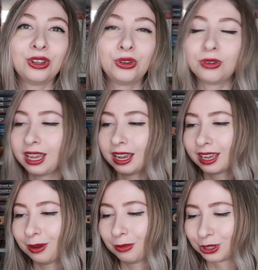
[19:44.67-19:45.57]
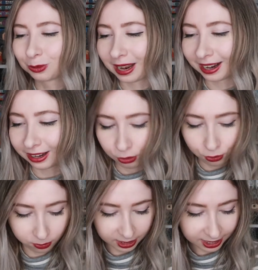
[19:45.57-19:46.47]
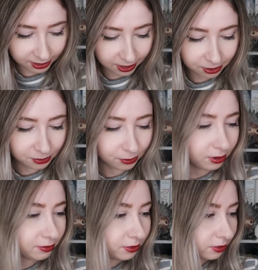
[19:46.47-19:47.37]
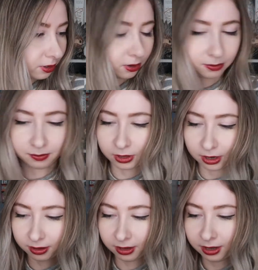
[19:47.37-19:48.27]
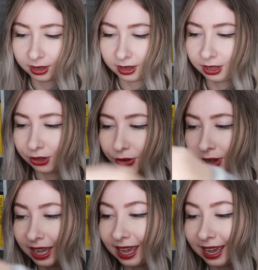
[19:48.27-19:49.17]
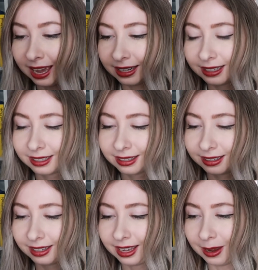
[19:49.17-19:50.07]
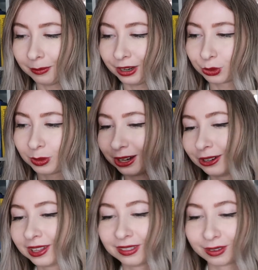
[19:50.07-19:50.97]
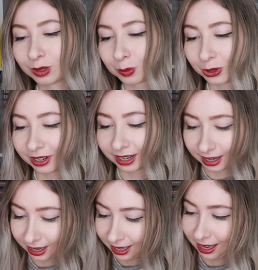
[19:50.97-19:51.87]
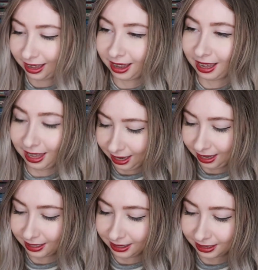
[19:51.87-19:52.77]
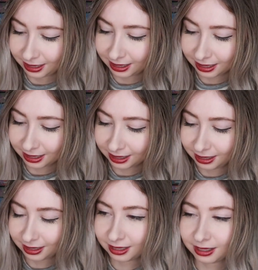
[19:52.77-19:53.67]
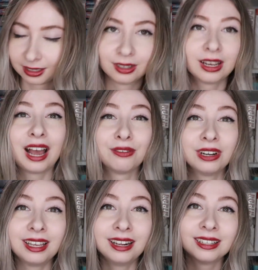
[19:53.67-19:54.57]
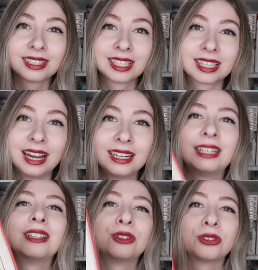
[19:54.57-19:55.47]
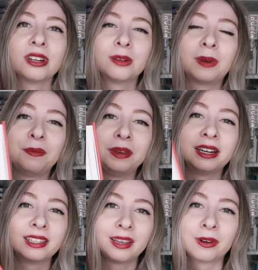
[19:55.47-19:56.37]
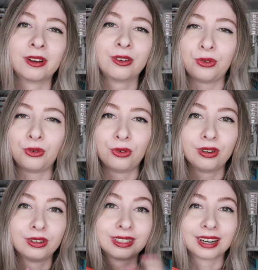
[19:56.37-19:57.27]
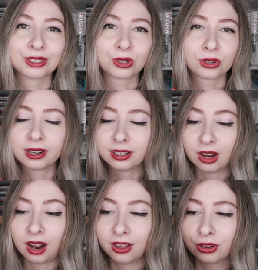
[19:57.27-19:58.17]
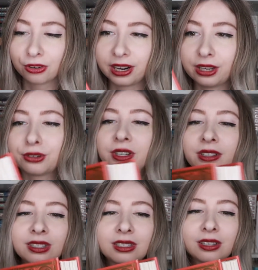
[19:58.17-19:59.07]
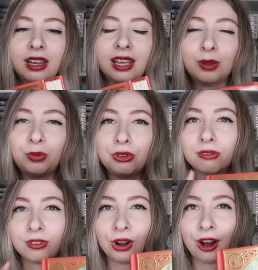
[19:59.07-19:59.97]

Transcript: you can't get much better. Ooh, hello. Woof. Oh. You can't get much better than this book. And everything is designed and illustrated by Mina Lima, who does create all the creations and the beautiful